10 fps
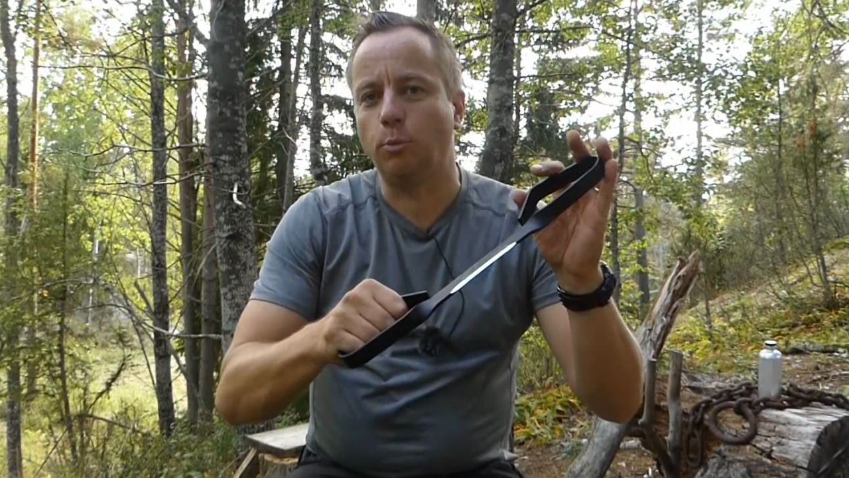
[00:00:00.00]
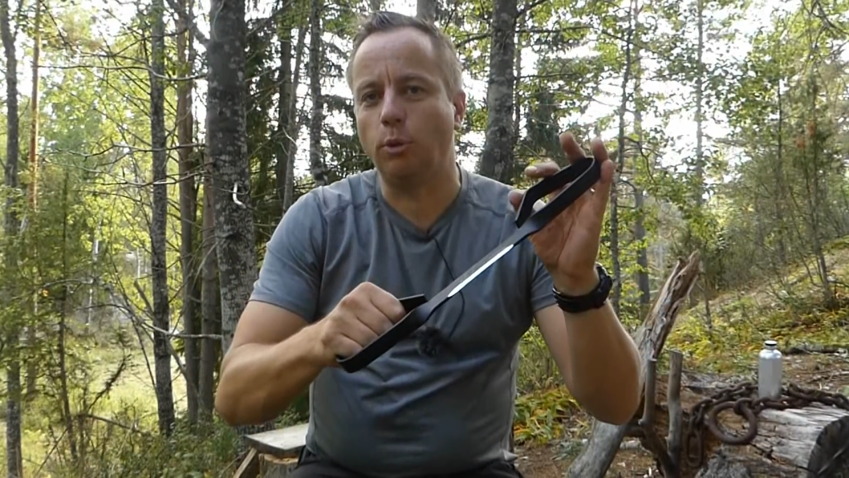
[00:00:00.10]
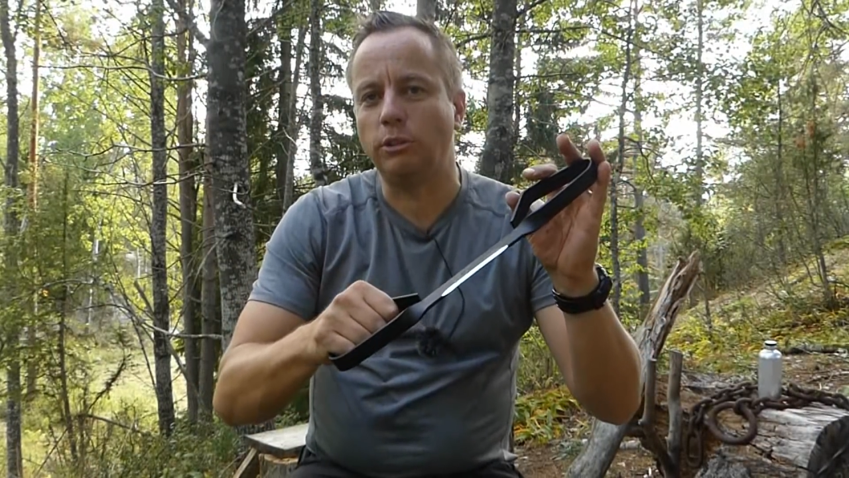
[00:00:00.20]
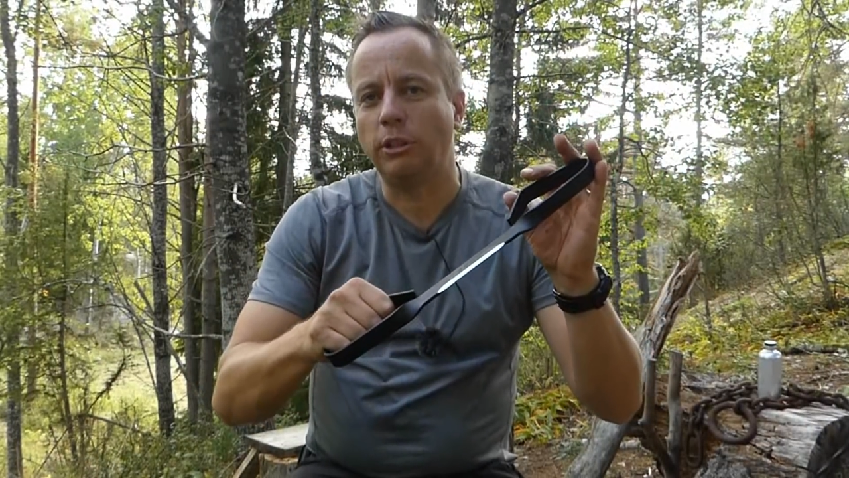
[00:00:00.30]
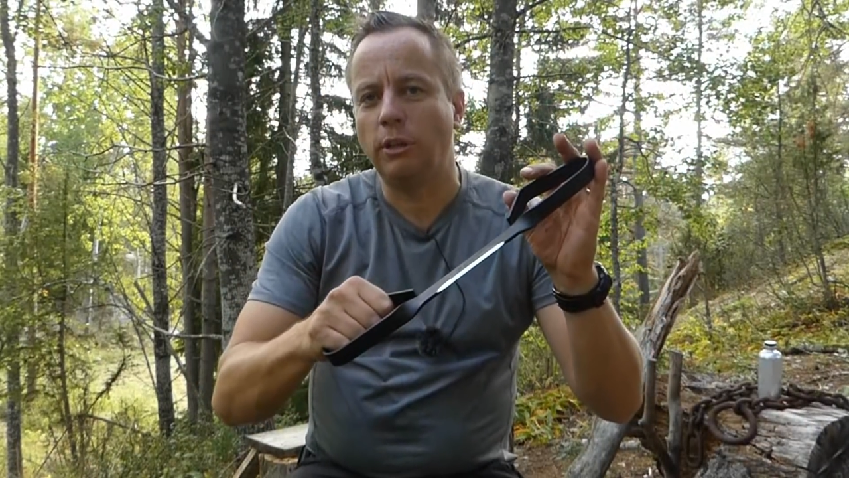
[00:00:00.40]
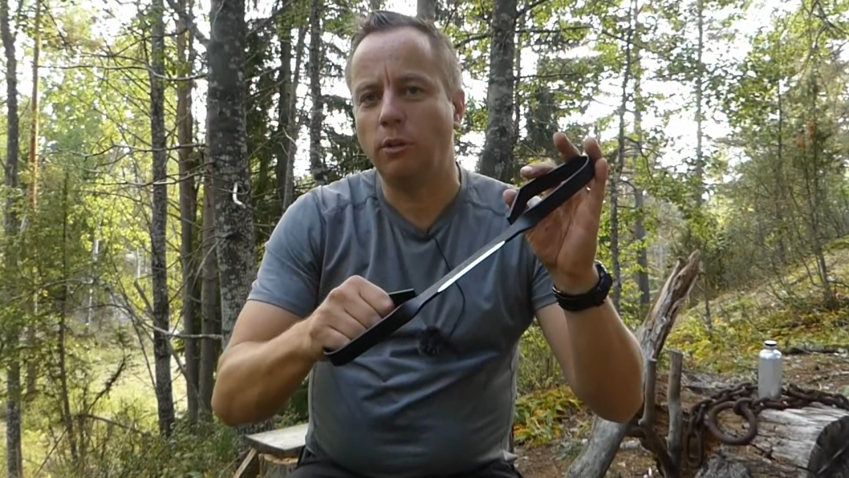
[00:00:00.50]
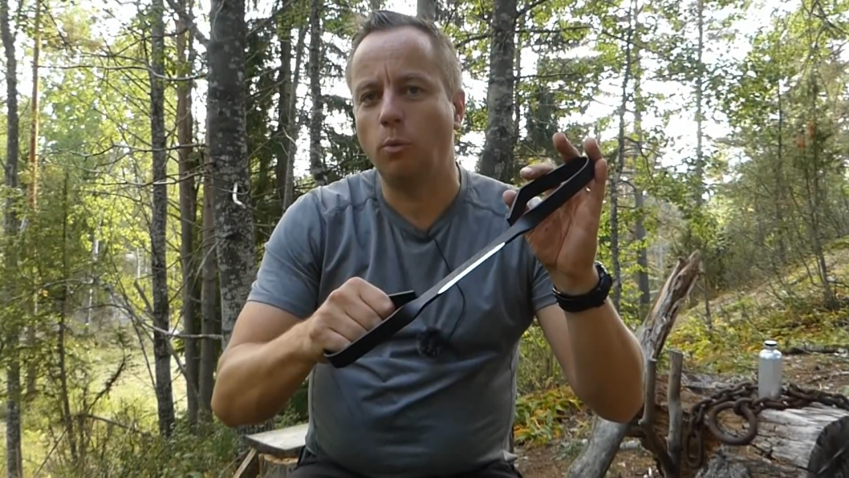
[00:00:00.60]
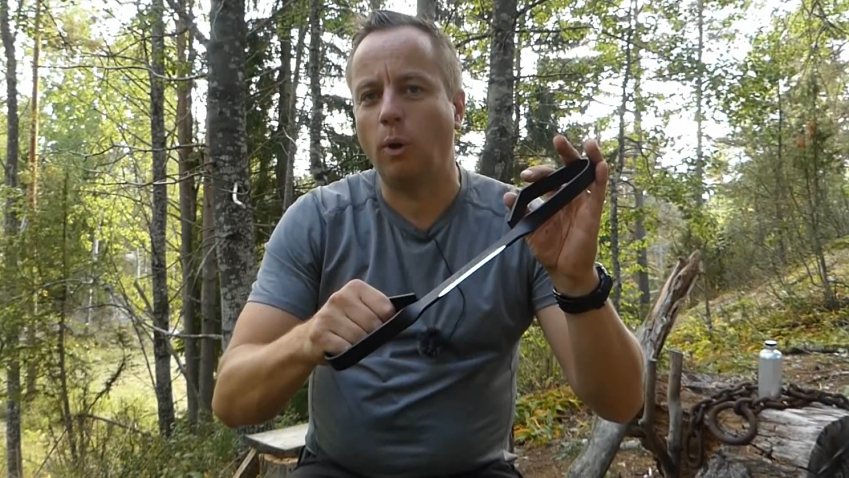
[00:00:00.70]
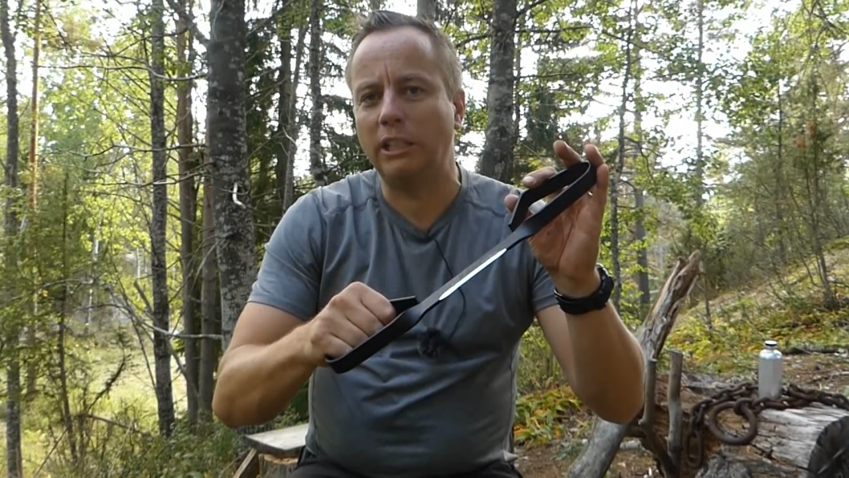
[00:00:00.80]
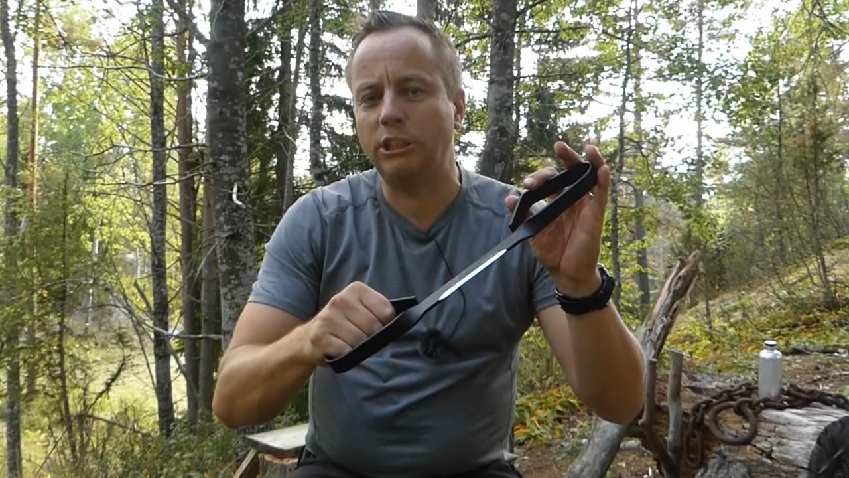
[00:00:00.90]
wood the
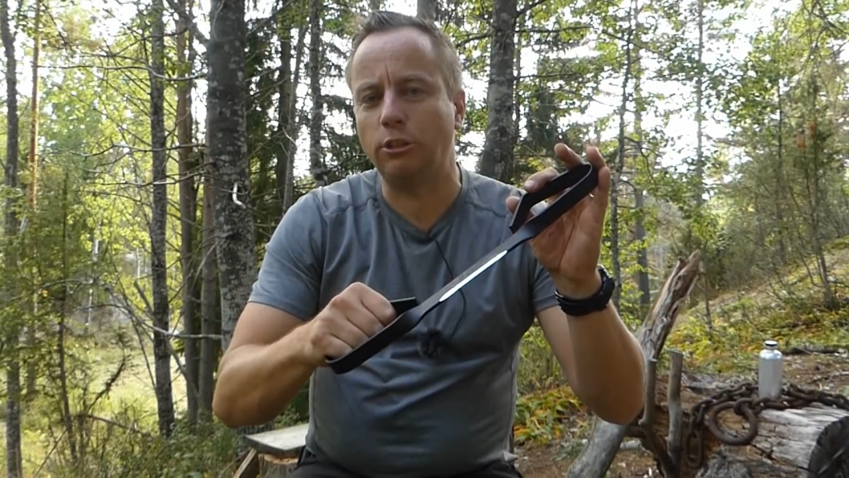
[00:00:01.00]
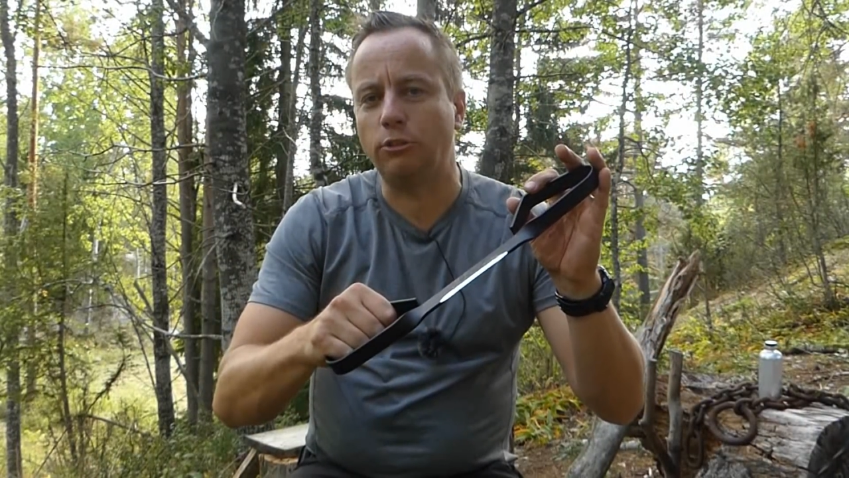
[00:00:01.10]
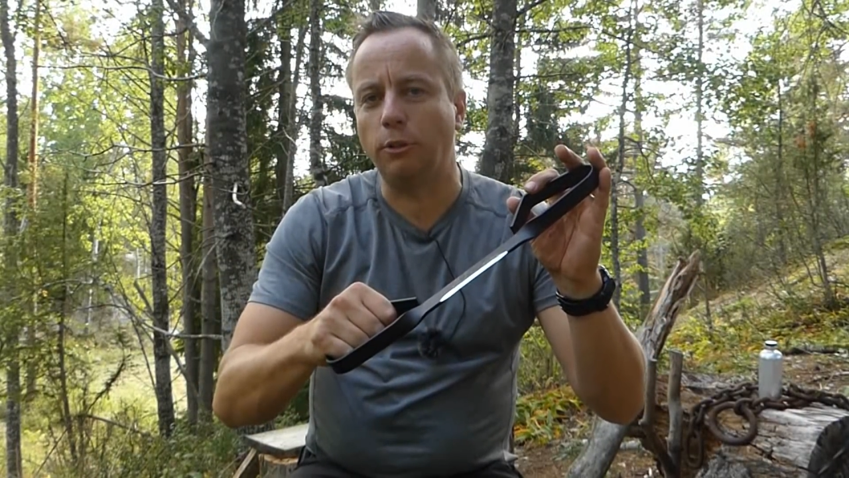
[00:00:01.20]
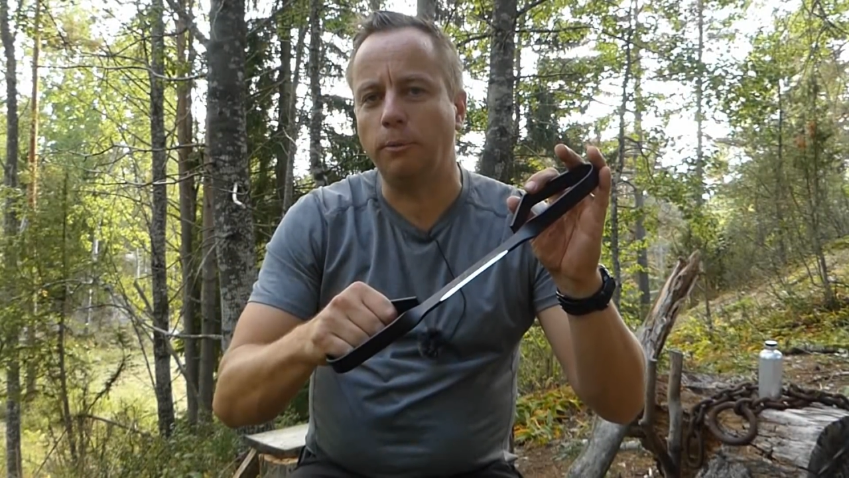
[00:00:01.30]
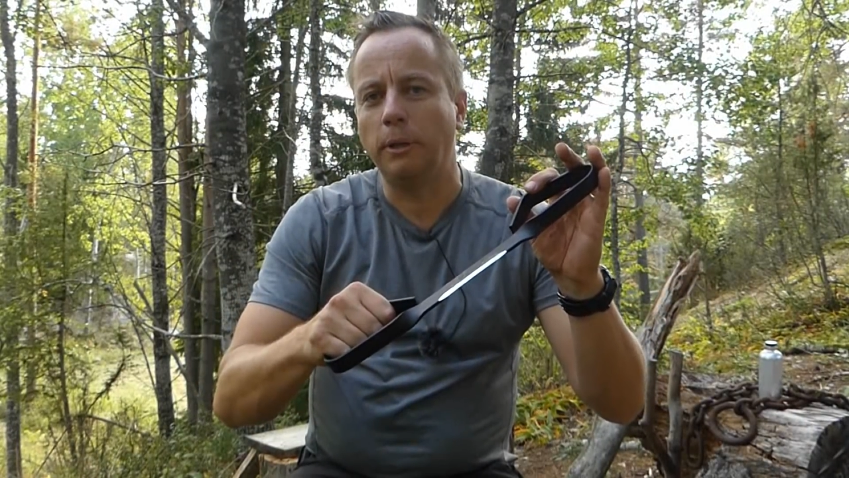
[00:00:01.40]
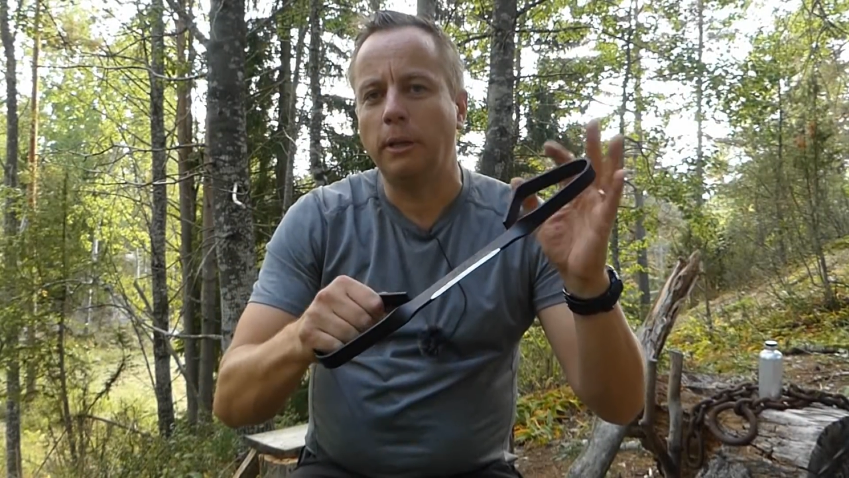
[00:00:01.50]
way it should do.